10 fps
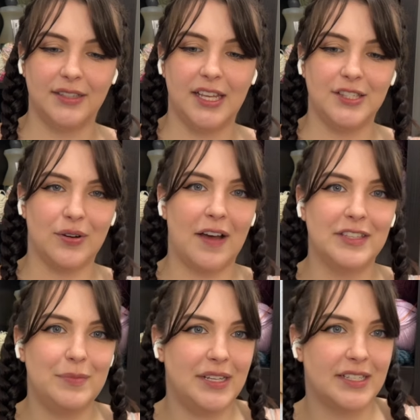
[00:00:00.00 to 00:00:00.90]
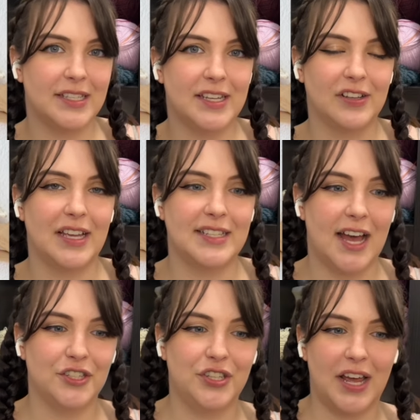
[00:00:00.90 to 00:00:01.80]
these don't have to be necessarily
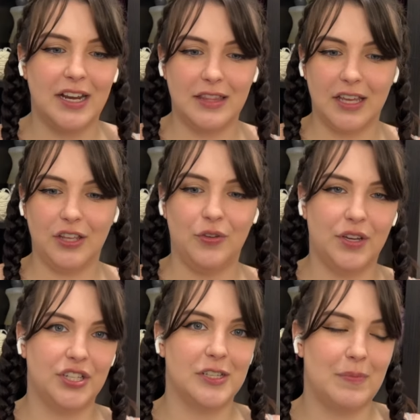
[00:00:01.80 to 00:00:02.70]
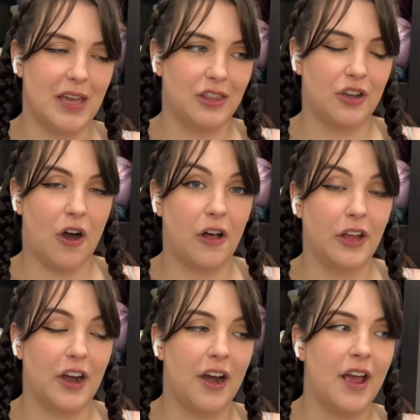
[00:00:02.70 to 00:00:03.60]
attached to anything. You can just make the
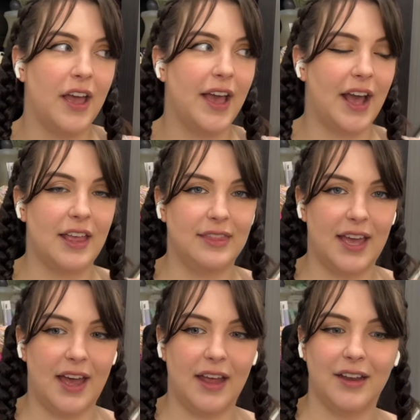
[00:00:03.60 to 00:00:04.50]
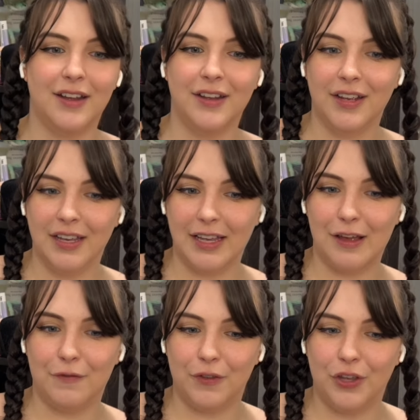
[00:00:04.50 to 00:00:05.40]
collar. And then
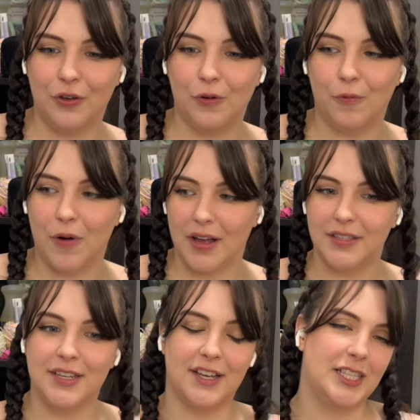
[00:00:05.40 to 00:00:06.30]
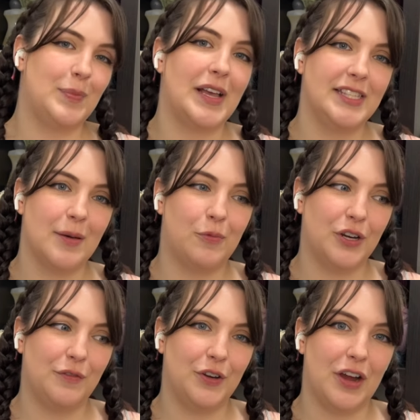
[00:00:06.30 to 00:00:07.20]
if you want to spice up
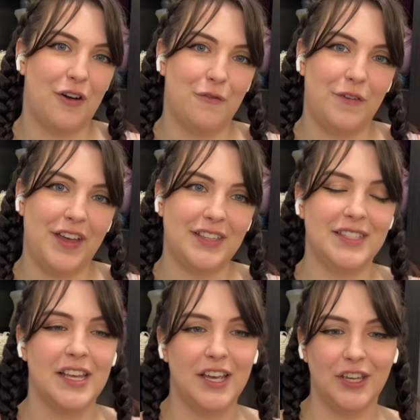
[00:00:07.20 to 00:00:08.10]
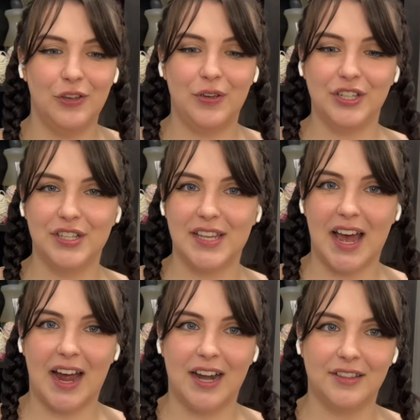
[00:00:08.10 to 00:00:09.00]
one of your outfits, you can just
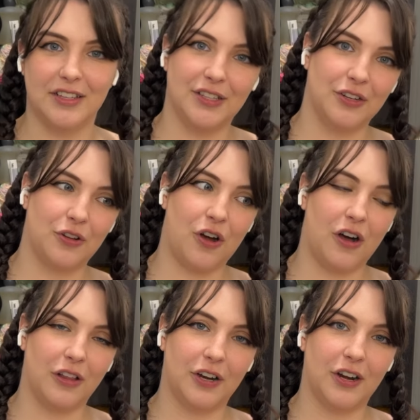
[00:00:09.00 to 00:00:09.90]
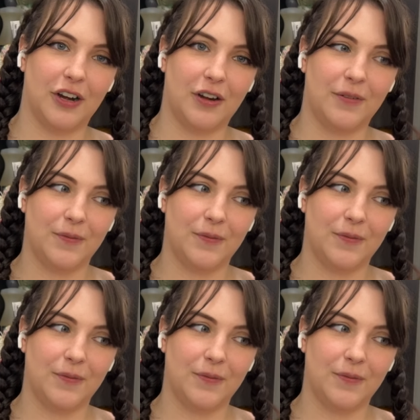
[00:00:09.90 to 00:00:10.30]
add the little collar